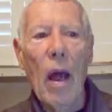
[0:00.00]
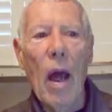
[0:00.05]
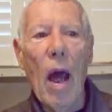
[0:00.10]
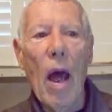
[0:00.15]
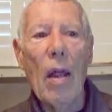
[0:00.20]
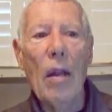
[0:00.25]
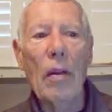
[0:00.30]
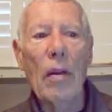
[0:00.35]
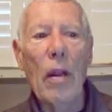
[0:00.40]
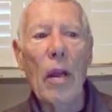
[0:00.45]

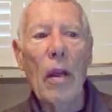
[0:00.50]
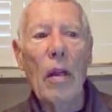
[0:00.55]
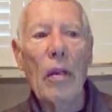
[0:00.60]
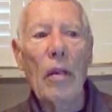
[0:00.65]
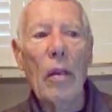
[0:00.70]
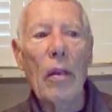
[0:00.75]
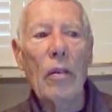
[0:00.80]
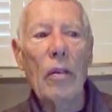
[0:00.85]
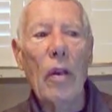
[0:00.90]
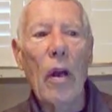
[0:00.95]
And
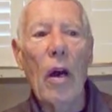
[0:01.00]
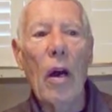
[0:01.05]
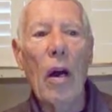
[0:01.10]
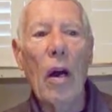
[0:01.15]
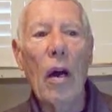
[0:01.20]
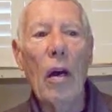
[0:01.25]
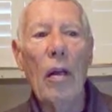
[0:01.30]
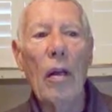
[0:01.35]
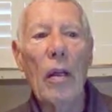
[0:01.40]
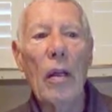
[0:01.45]

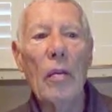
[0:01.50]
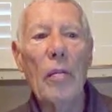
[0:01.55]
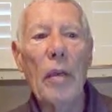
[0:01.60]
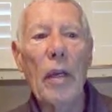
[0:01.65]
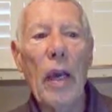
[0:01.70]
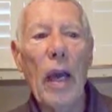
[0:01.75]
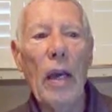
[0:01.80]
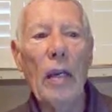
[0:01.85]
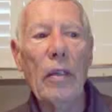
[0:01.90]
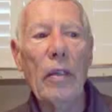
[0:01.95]
he
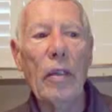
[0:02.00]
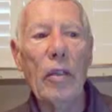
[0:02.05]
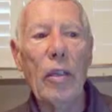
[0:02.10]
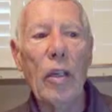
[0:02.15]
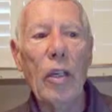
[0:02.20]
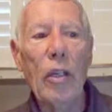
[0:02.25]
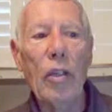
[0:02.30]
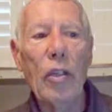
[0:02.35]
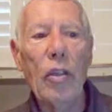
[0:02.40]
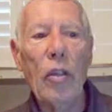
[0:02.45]
began to
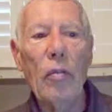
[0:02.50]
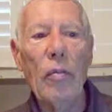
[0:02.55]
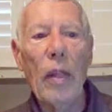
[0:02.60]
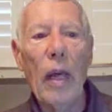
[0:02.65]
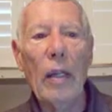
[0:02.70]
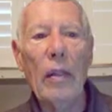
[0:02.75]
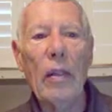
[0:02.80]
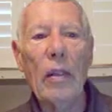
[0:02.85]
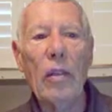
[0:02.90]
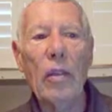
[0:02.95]
teach them
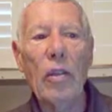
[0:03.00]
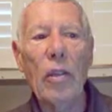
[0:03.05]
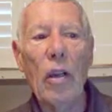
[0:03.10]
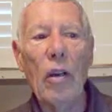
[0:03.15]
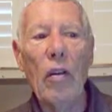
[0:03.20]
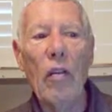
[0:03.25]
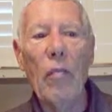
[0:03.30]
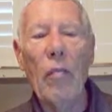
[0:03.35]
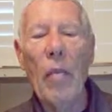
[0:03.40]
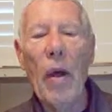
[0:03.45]
that the
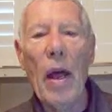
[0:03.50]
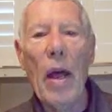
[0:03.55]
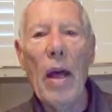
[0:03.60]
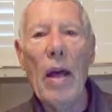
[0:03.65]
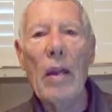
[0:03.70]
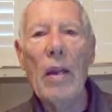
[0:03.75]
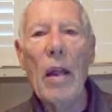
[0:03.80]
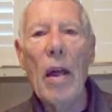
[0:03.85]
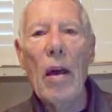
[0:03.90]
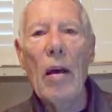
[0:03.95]
Son of
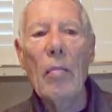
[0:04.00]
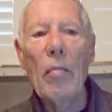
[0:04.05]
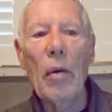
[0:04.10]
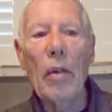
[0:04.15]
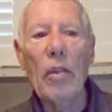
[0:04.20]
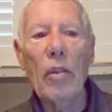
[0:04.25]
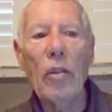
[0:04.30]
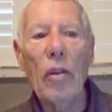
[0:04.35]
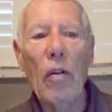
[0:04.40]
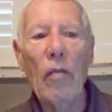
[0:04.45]
Man
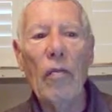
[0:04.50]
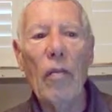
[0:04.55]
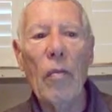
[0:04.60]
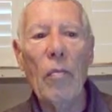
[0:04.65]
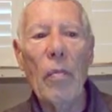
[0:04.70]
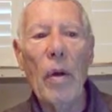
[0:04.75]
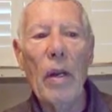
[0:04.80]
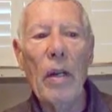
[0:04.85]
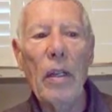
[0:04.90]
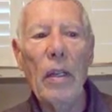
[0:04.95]
must suffer
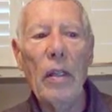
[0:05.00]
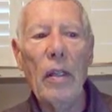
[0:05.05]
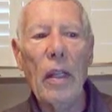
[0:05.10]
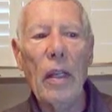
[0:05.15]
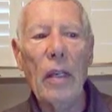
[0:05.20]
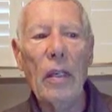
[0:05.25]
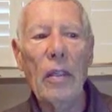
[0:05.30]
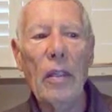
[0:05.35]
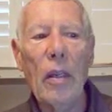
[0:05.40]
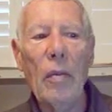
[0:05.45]
many
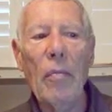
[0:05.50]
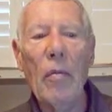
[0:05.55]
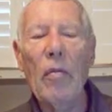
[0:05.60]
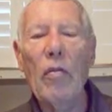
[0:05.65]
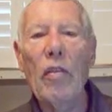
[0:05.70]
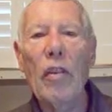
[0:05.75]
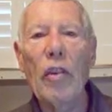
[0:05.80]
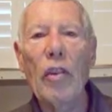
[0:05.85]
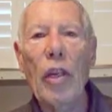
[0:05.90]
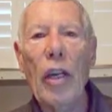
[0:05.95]
things and be
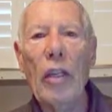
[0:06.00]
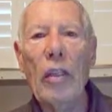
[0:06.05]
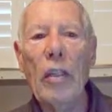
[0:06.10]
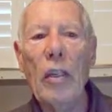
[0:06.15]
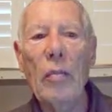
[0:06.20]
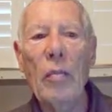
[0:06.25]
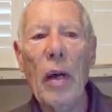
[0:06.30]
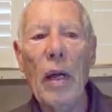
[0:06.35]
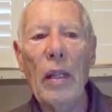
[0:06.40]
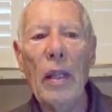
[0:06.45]

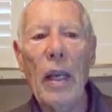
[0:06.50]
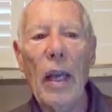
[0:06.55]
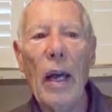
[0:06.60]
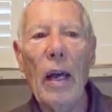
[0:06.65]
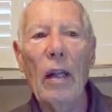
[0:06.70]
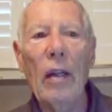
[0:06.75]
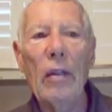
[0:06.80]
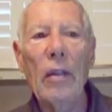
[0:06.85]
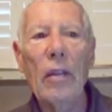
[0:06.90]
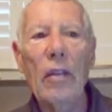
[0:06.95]
rejected by the
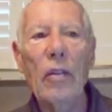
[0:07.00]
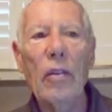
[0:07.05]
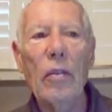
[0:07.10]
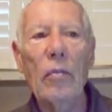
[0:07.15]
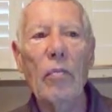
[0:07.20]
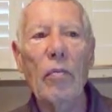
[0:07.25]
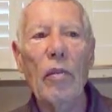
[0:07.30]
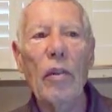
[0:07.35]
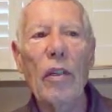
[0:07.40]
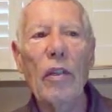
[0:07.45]
elders
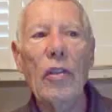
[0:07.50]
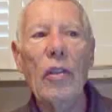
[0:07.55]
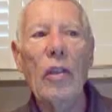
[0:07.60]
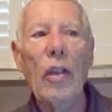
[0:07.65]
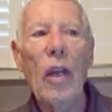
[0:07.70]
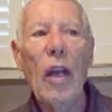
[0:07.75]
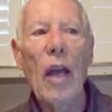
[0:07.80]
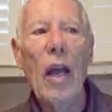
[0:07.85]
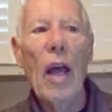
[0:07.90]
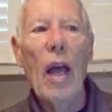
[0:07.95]
and priests
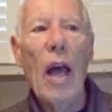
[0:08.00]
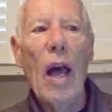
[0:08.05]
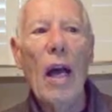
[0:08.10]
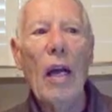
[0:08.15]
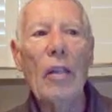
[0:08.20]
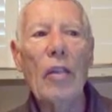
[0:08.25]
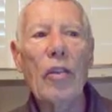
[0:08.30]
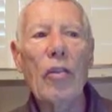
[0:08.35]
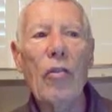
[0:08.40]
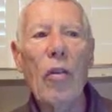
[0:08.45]

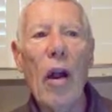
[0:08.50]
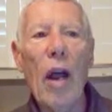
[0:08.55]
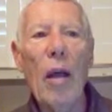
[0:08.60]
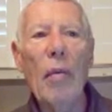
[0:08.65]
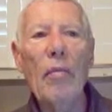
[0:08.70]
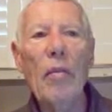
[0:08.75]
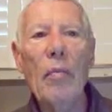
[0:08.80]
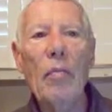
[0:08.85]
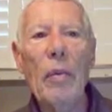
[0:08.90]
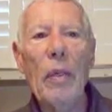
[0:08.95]
and
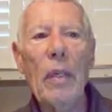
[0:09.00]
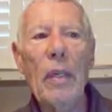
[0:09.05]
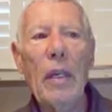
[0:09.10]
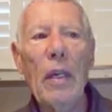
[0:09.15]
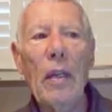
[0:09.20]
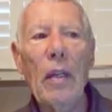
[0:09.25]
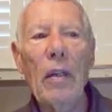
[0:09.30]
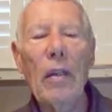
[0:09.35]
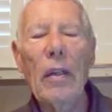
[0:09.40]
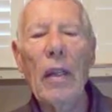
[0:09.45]
scribes and be
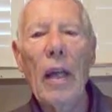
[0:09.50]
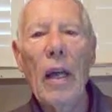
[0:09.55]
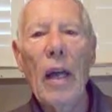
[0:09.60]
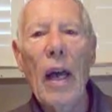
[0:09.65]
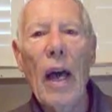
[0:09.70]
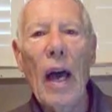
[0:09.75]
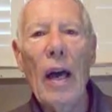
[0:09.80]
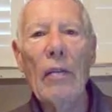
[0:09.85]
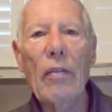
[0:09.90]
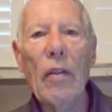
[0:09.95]
killed,
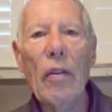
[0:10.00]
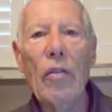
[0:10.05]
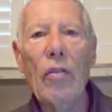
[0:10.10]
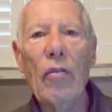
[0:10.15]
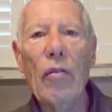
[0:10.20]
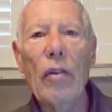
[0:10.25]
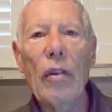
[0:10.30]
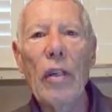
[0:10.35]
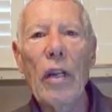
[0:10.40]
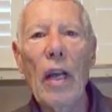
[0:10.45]
after
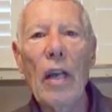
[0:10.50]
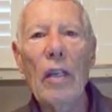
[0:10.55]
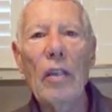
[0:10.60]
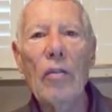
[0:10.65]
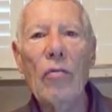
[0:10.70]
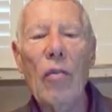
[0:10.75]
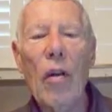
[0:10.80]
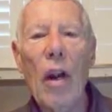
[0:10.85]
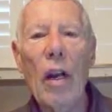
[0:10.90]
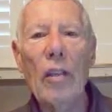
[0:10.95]
3
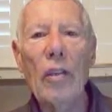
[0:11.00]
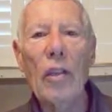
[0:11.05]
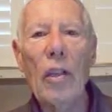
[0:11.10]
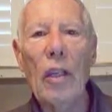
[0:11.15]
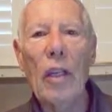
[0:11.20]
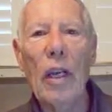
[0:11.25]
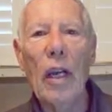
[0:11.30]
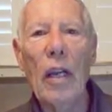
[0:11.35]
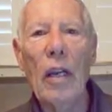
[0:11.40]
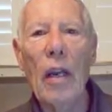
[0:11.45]
days rise
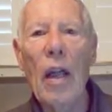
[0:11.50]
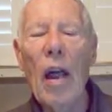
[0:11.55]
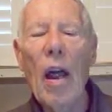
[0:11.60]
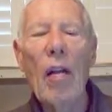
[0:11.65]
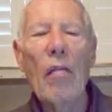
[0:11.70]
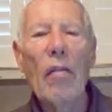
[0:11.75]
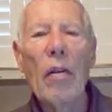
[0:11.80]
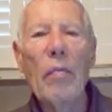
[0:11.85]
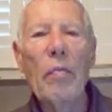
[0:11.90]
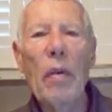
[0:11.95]
again.
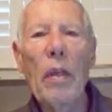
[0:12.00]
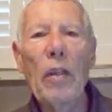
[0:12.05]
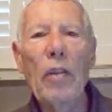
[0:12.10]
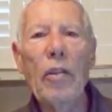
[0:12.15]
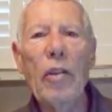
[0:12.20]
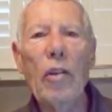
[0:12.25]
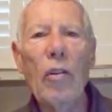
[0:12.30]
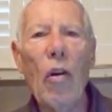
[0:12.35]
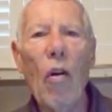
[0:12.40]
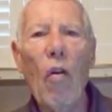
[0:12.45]

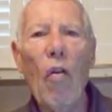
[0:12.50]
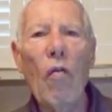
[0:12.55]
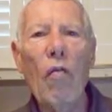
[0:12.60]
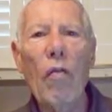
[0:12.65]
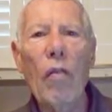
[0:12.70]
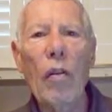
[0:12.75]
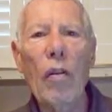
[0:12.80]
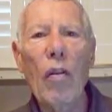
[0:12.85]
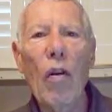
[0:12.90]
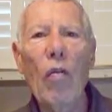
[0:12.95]
Repeats it
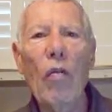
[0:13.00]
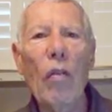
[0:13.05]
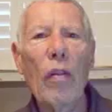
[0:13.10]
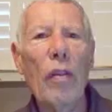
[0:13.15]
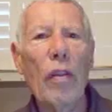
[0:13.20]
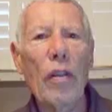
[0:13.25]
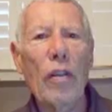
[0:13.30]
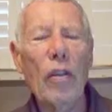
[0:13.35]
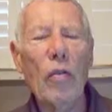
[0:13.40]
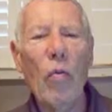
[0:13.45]
over and over,
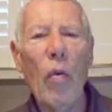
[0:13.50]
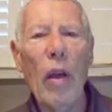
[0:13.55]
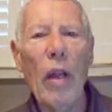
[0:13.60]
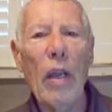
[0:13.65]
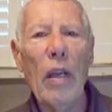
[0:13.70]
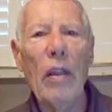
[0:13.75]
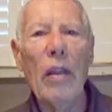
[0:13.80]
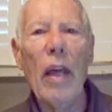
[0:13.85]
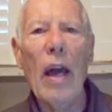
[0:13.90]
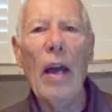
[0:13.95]
this way
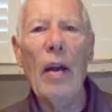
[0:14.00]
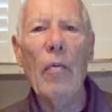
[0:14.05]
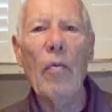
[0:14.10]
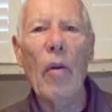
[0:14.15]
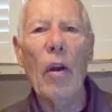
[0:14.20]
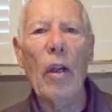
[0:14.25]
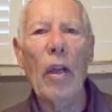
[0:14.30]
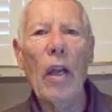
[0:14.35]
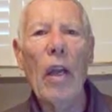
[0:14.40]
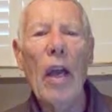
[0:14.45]
and that
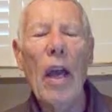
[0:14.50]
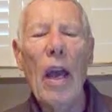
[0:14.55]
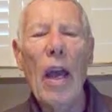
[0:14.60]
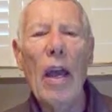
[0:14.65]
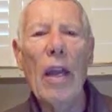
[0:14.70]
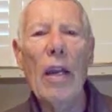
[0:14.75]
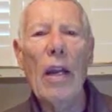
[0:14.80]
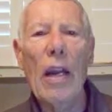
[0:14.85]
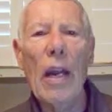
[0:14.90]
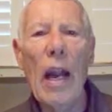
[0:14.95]
way,
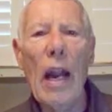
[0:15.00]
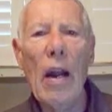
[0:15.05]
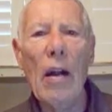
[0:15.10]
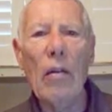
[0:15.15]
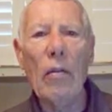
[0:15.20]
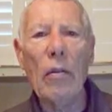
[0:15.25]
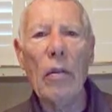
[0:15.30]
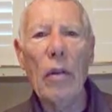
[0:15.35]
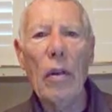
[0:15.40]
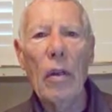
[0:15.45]
in and
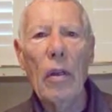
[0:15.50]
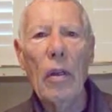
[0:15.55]
out.